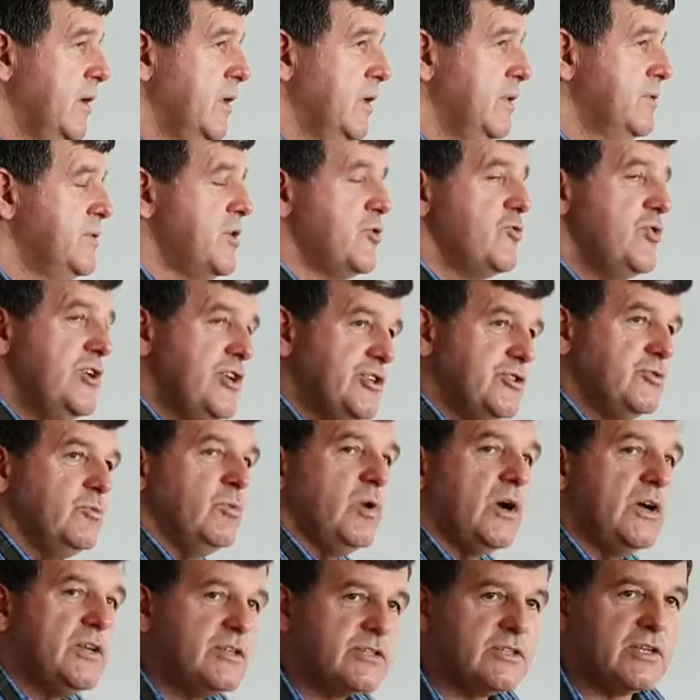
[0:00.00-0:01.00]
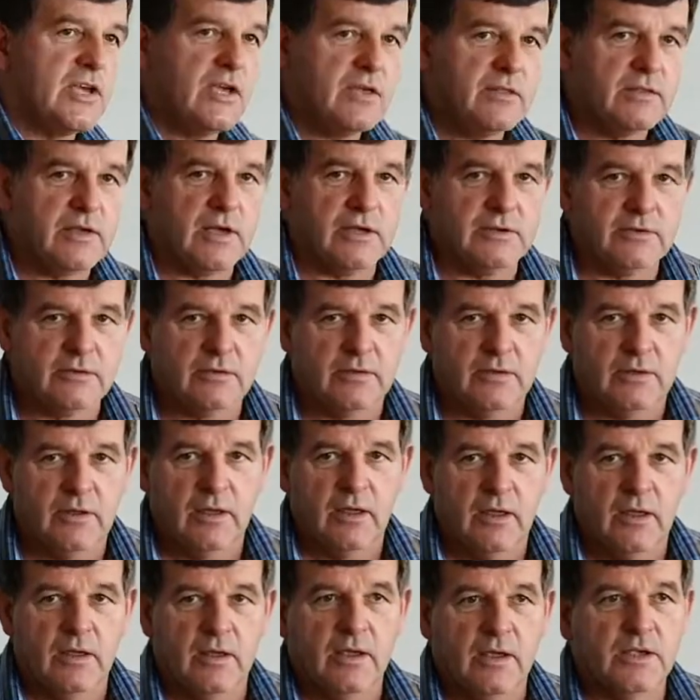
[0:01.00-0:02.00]
The reason why I say that
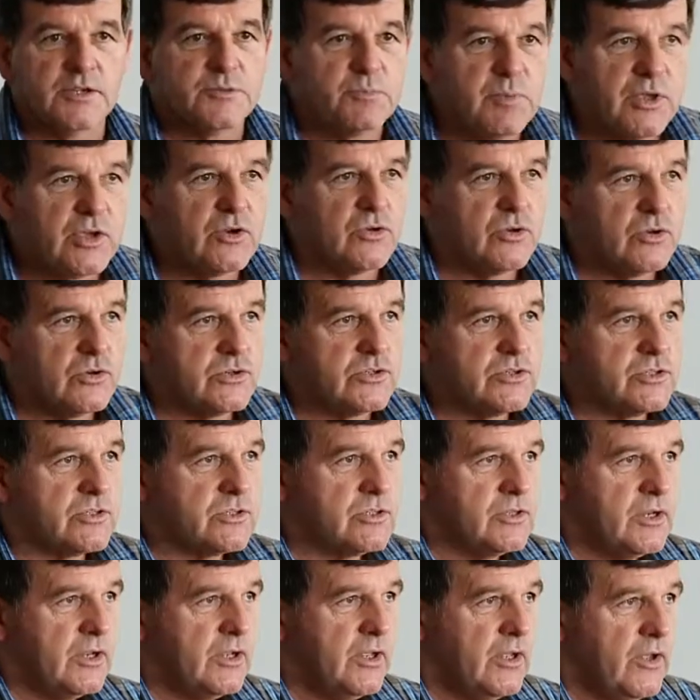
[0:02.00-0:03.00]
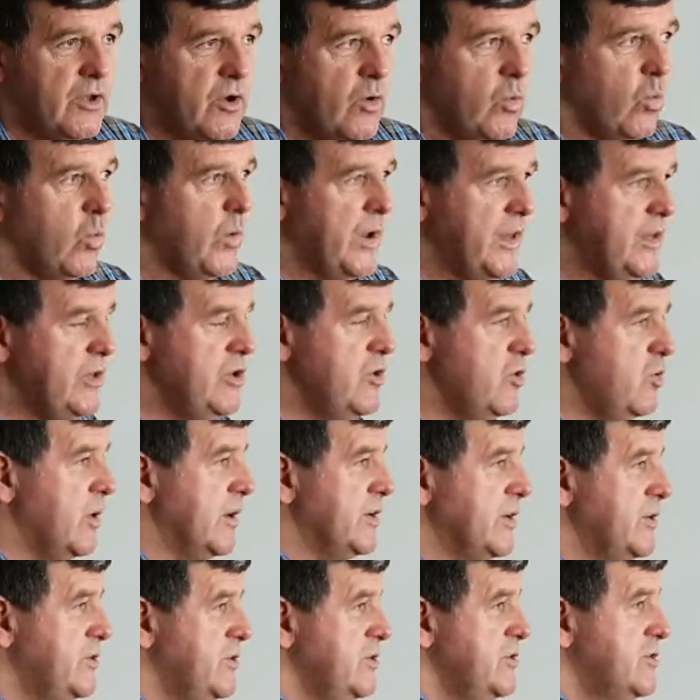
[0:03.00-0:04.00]
is because when you
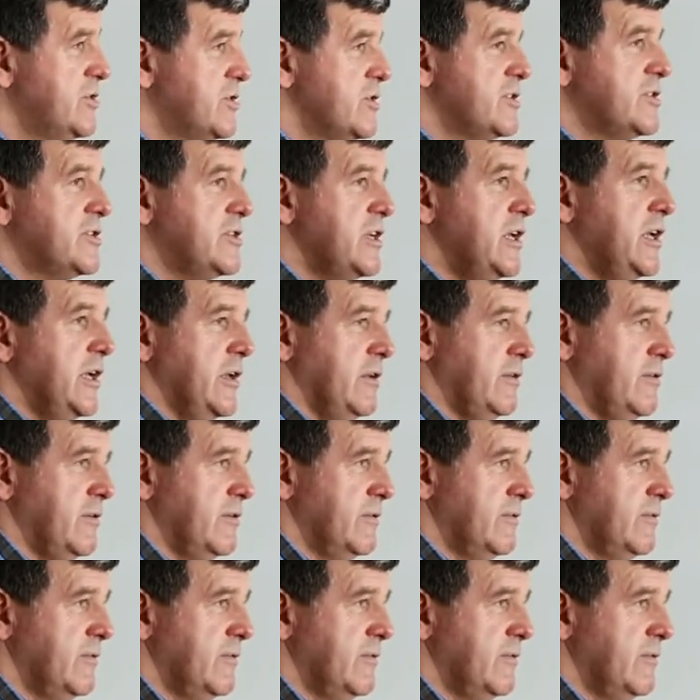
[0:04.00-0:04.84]
want to secede,